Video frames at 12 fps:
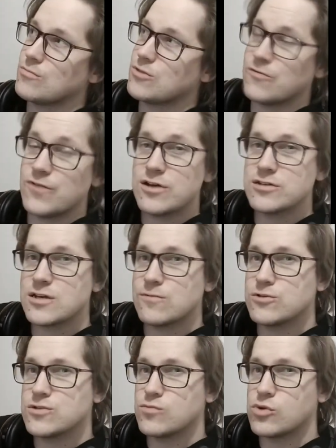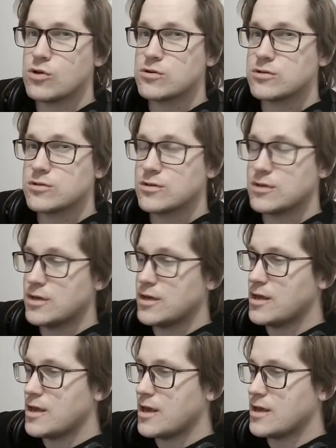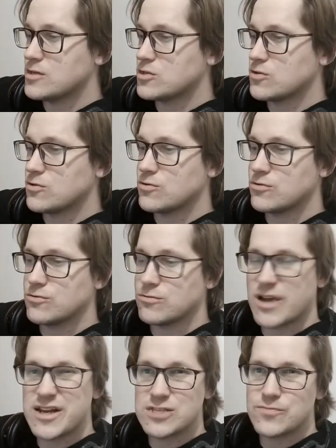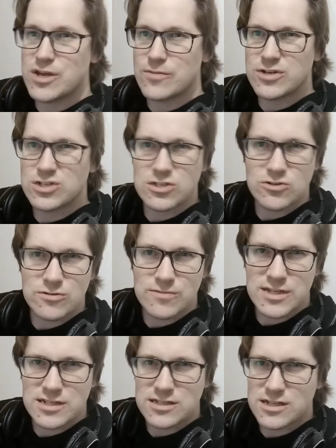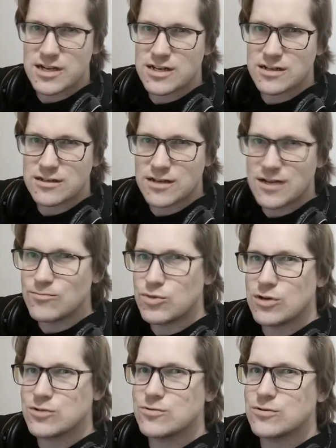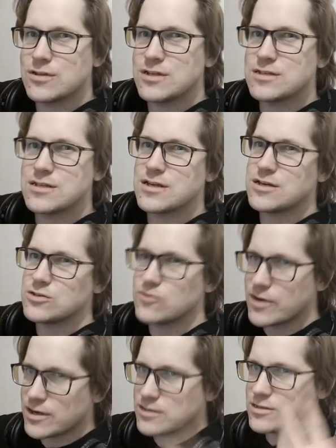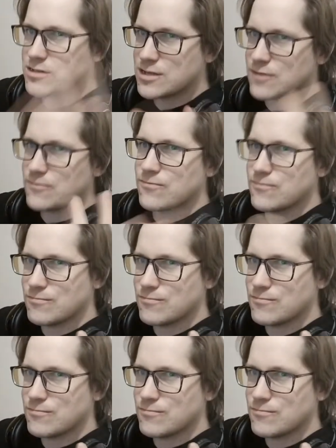the file type wasn't blocked, and so I just made a bunch of scripts that just kind of unblocked all of these things so I can just have